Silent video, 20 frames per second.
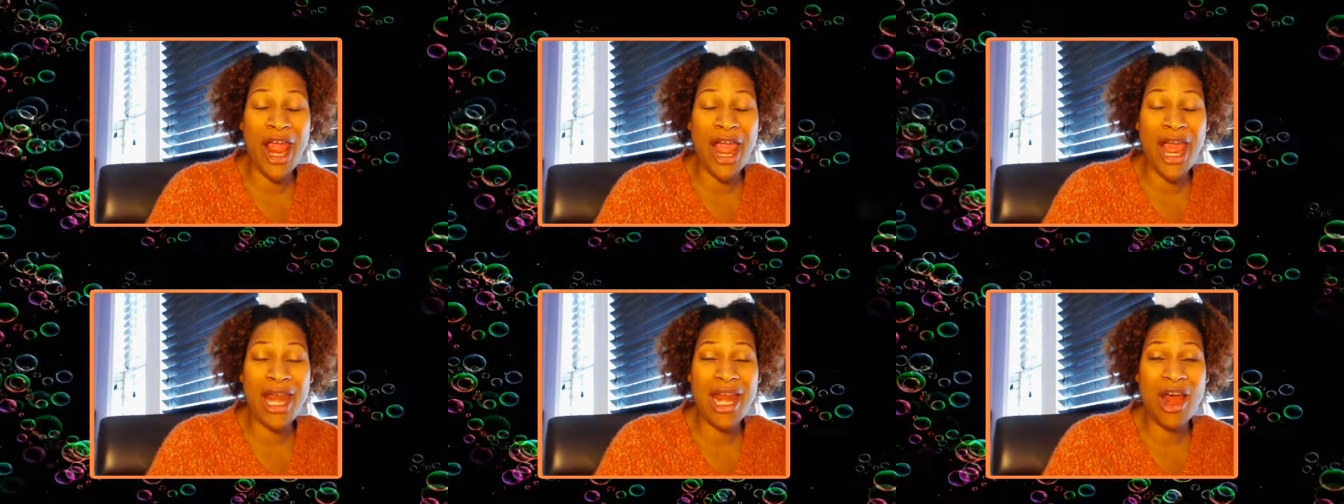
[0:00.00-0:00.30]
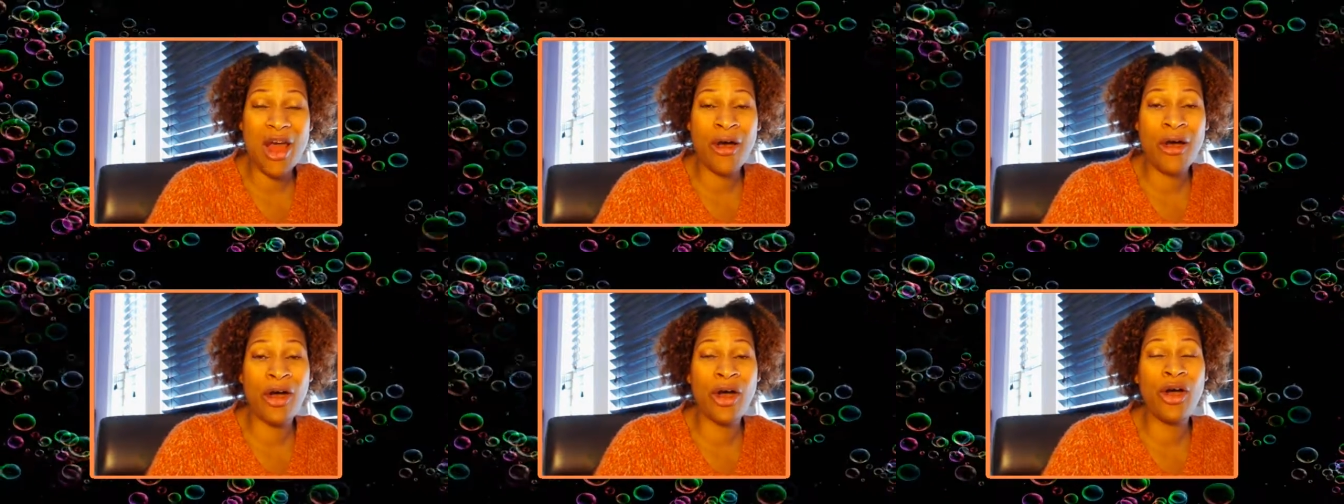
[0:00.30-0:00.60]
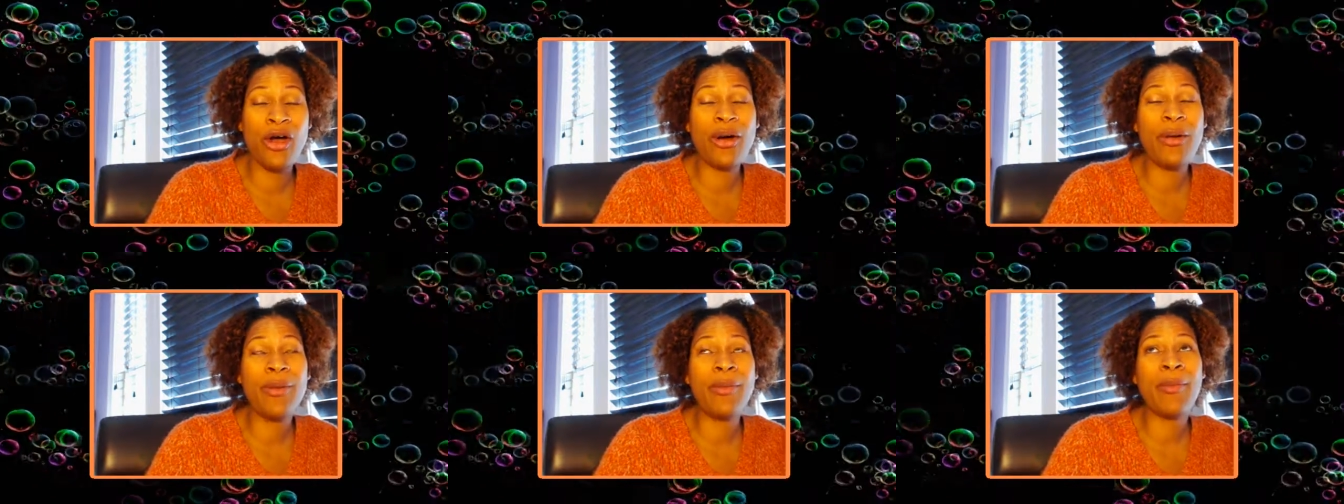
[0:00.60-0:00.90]
and
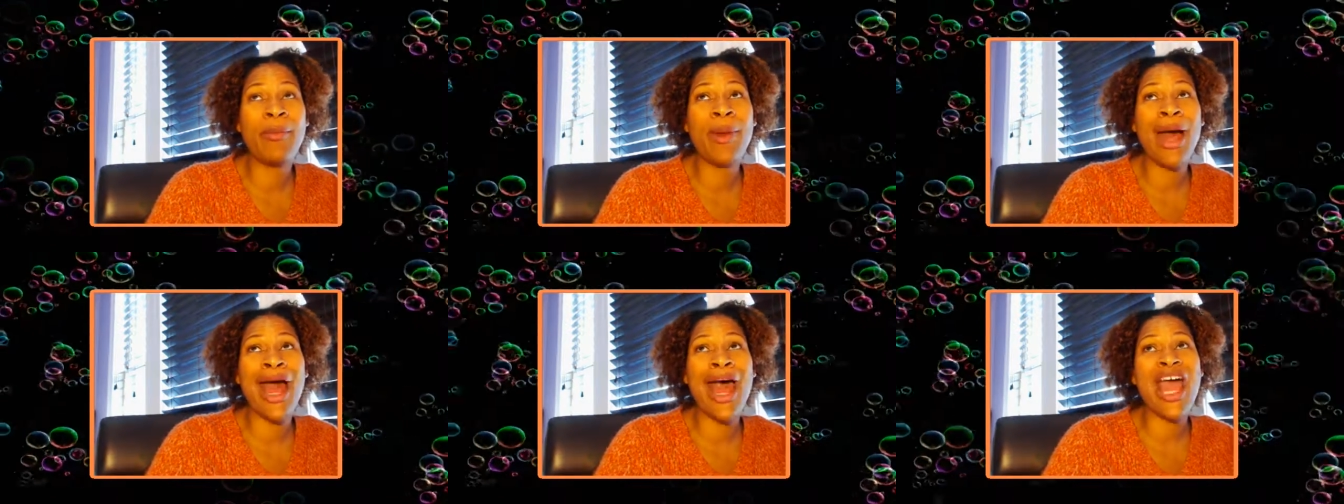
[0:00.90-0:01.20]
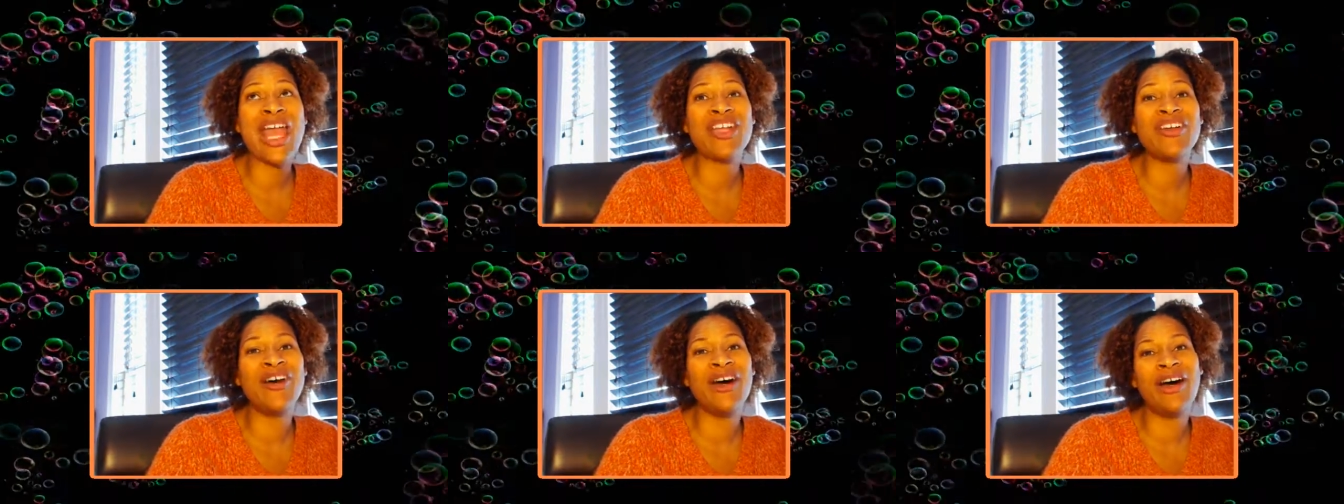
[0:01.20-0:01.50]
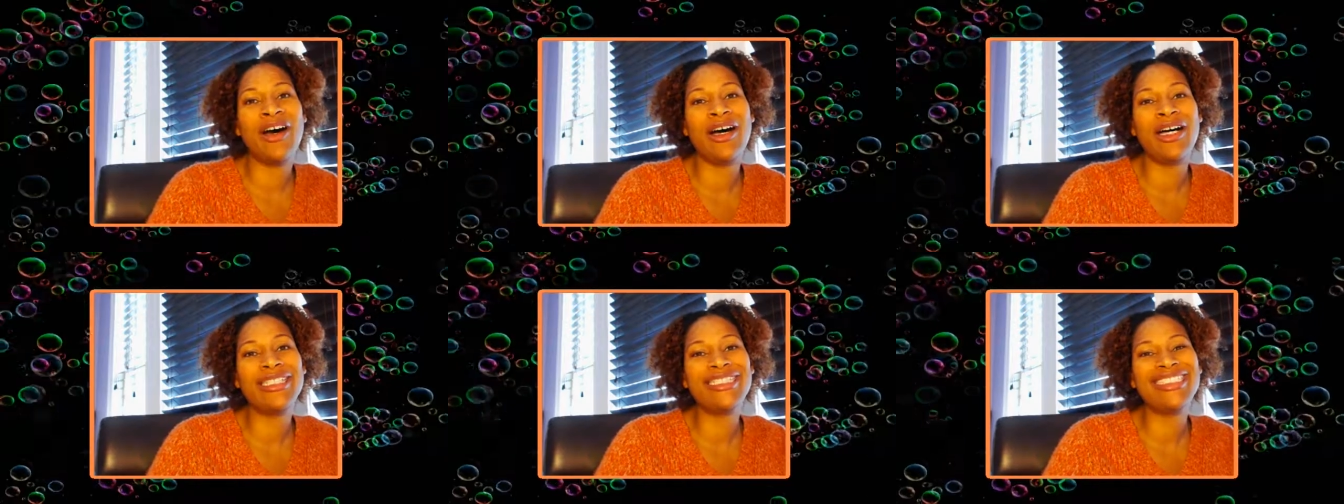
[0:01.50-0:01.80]
oh my
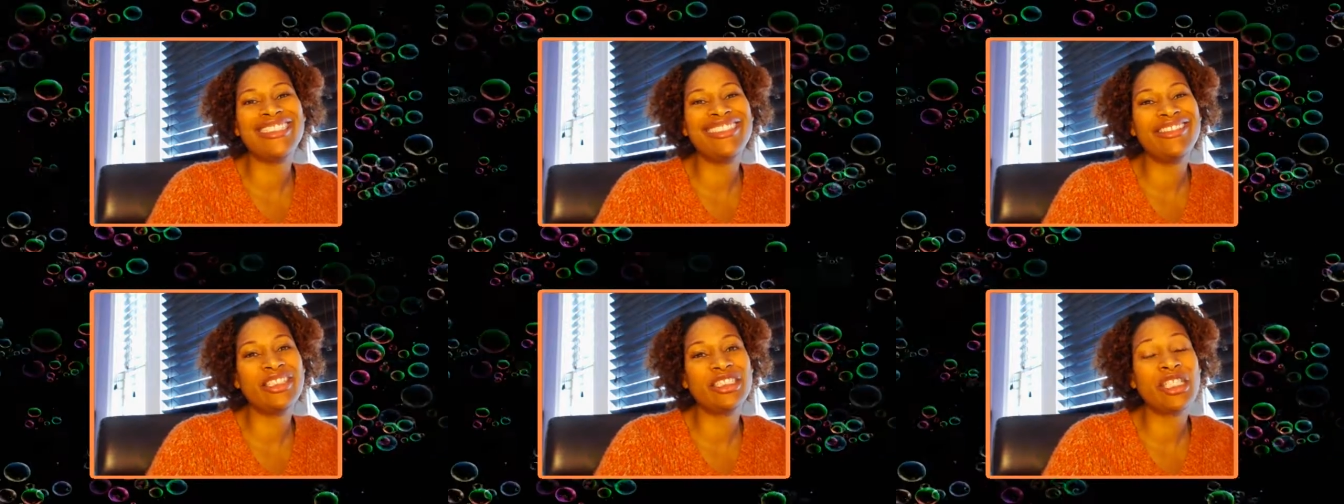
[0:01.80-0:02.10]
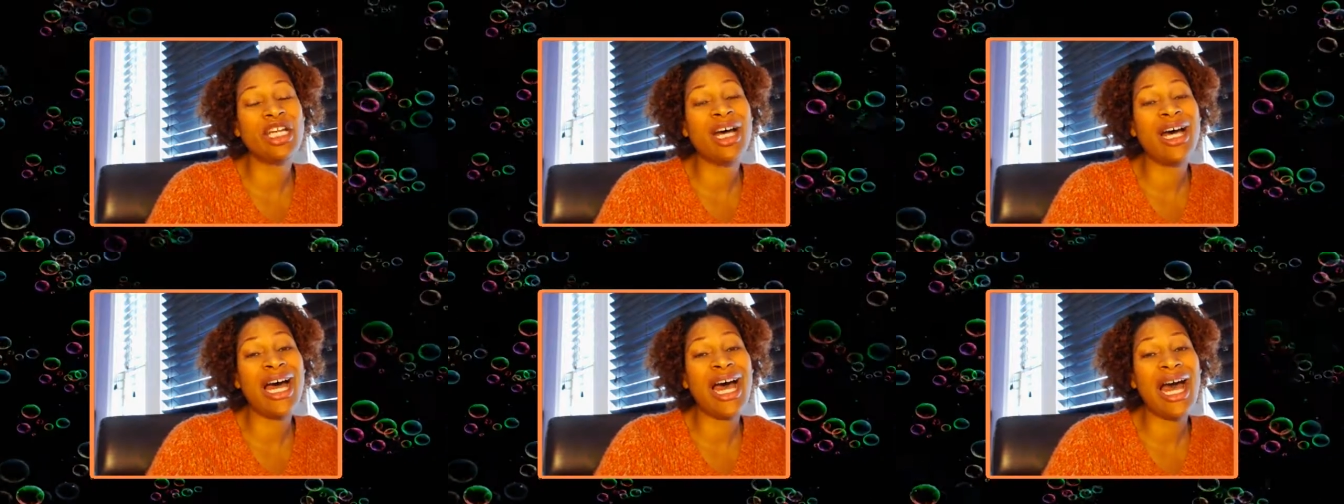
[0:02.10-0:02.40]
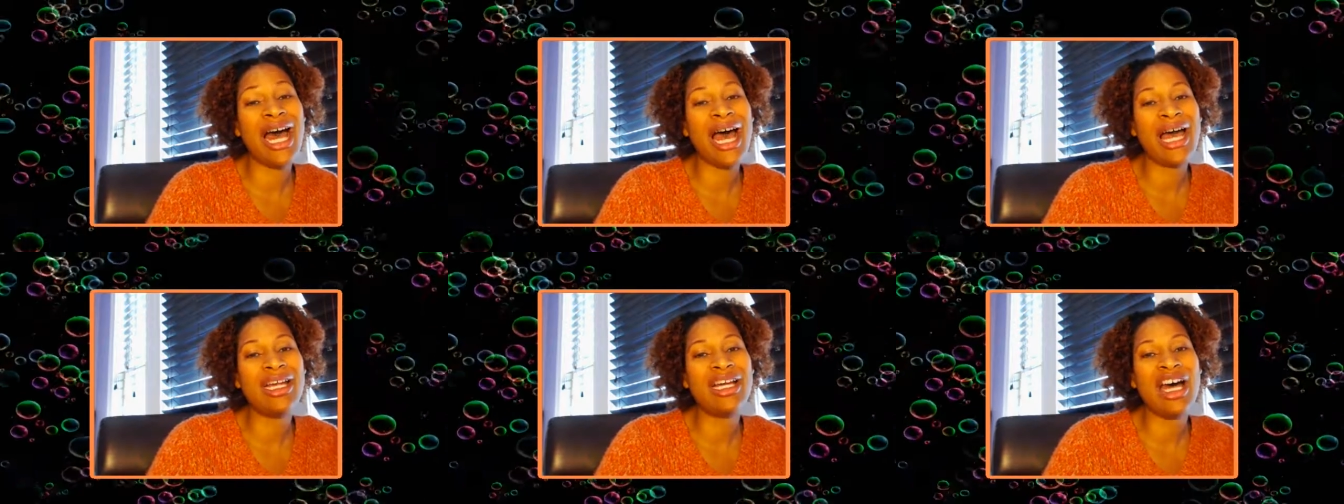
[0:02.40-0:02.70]
God, she looked a
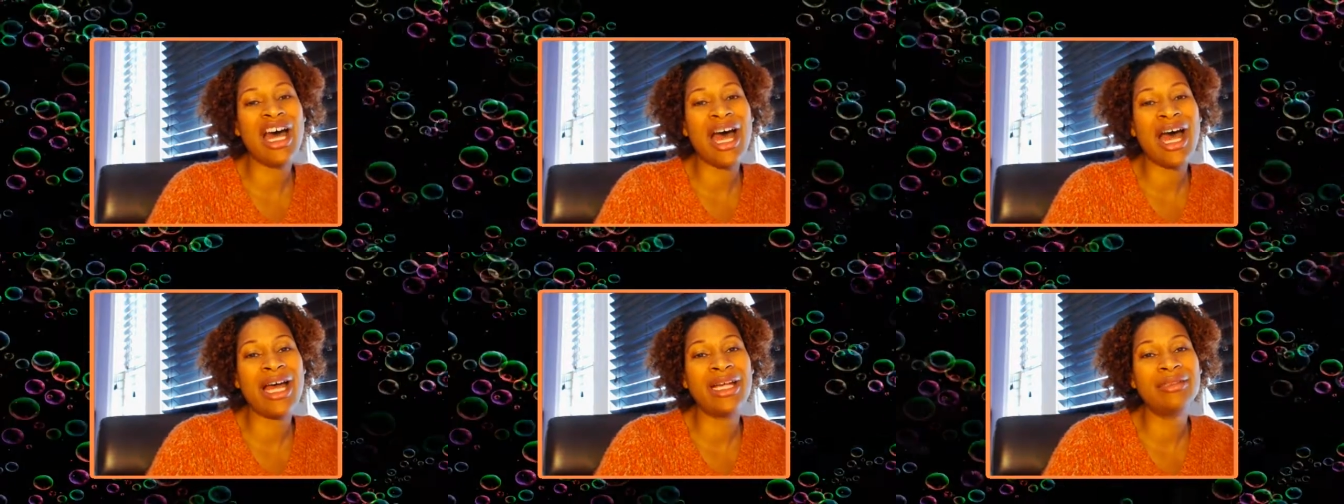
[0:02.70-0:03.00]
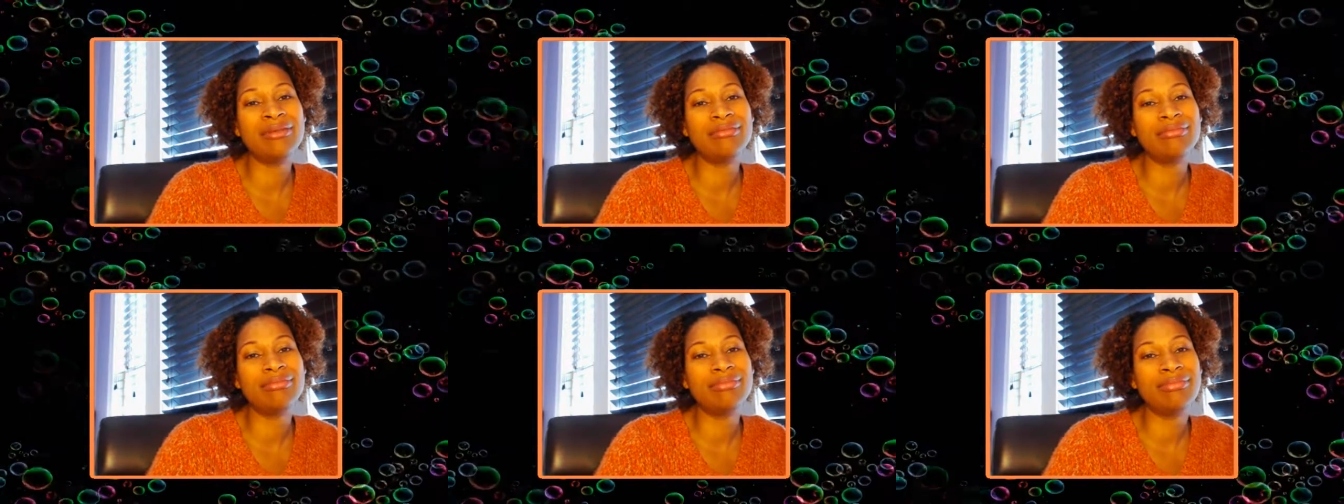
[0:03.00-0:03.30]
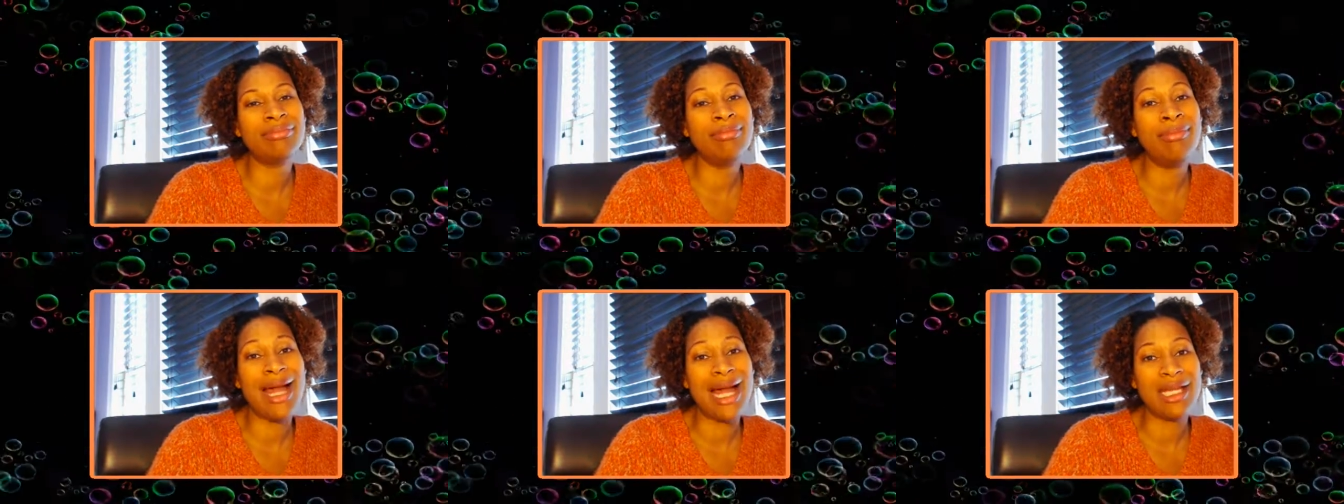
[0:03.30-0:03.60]
hot, hot
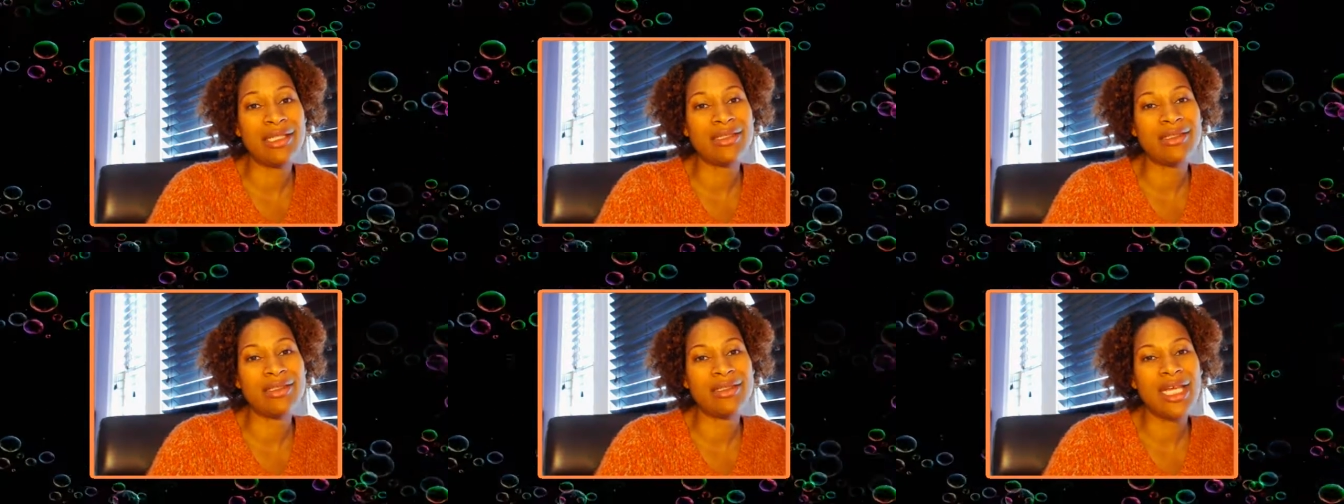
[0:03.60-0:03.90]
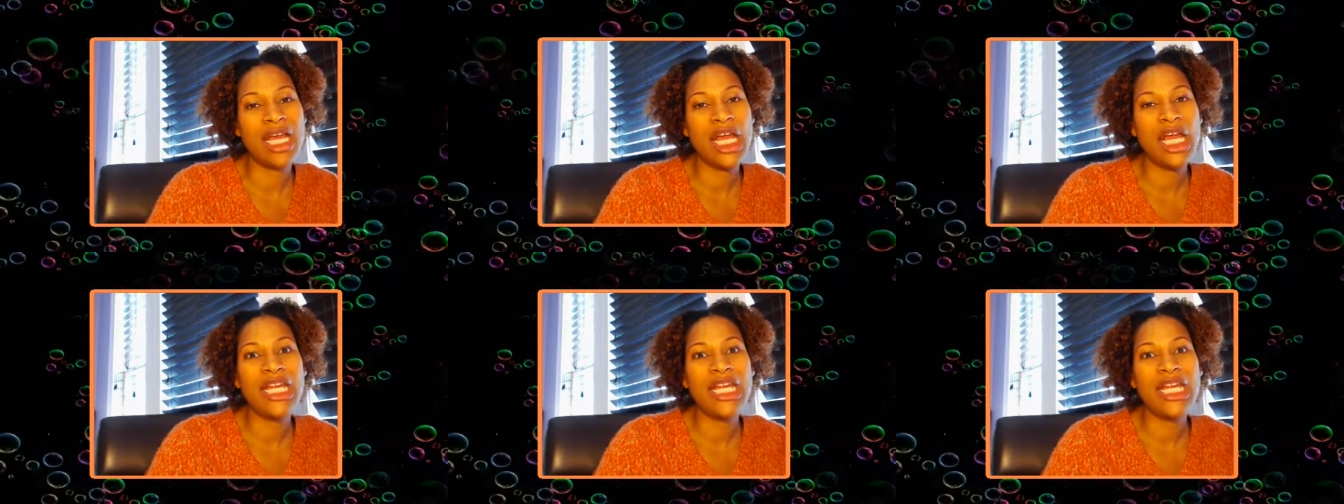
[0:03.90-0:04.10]
mess.